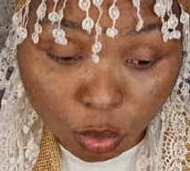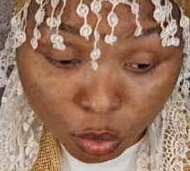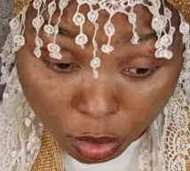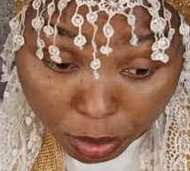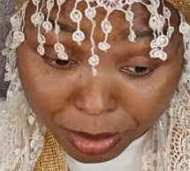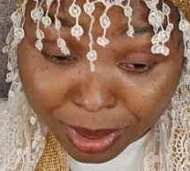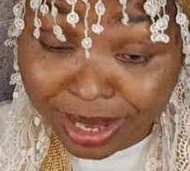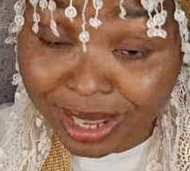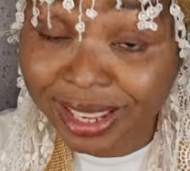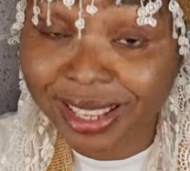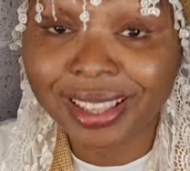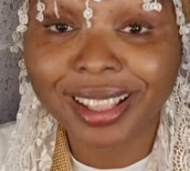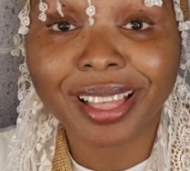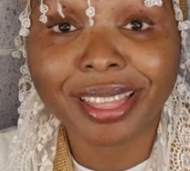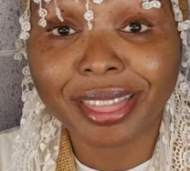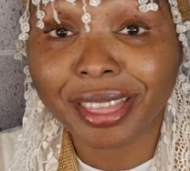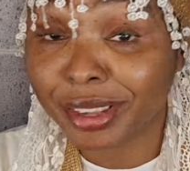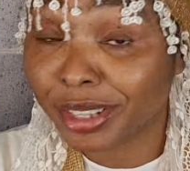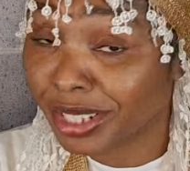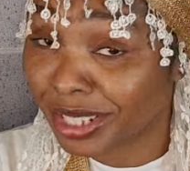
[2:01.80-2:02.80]
remain
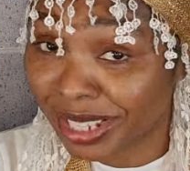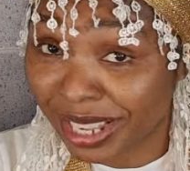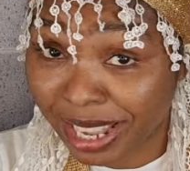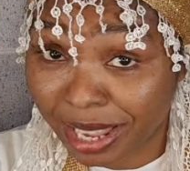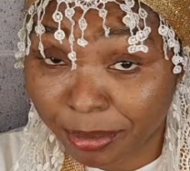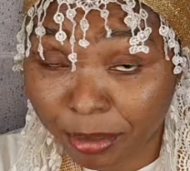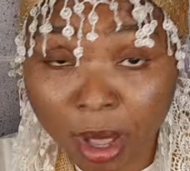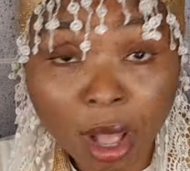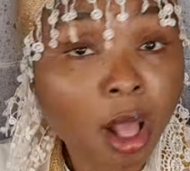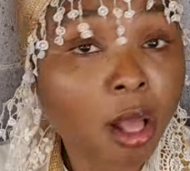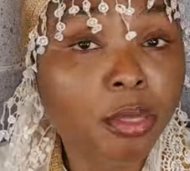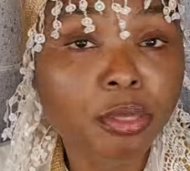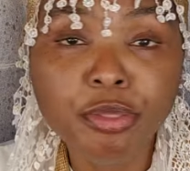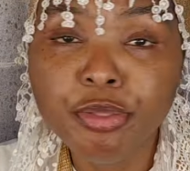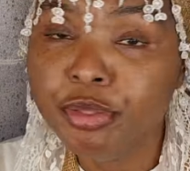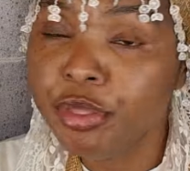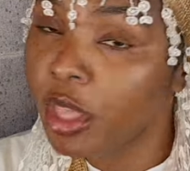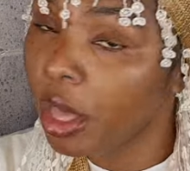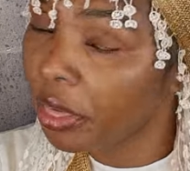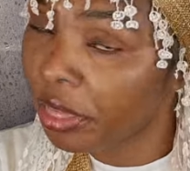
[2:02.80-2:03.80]
the same.
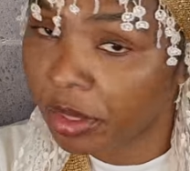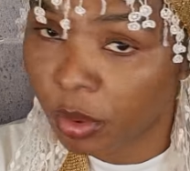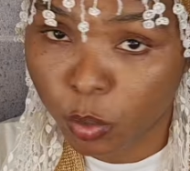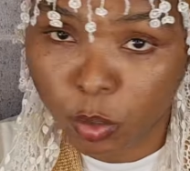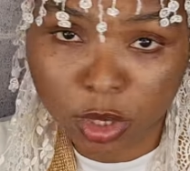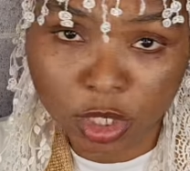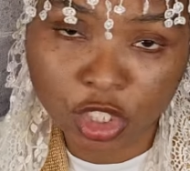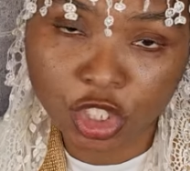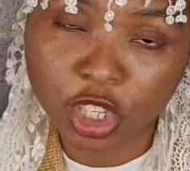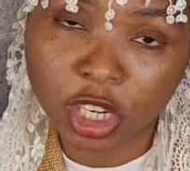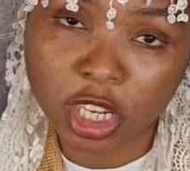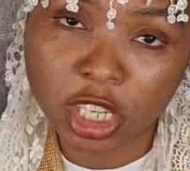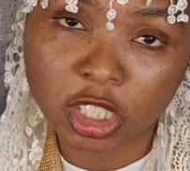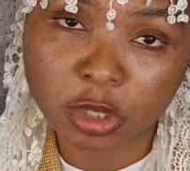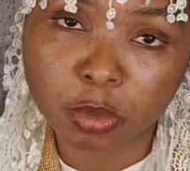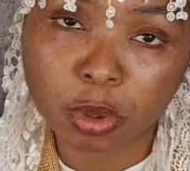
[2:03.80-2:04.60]
Nothing will change.